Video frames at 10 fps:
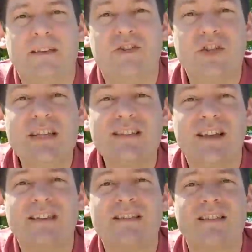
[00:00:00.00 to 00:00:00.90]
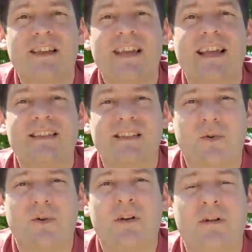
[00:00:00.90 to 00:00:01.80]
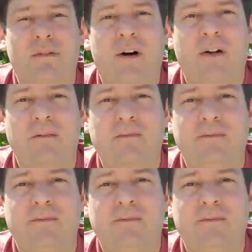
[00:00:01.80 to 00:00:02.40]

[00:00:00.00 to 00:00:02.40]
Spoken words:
Jesus is Lord of all.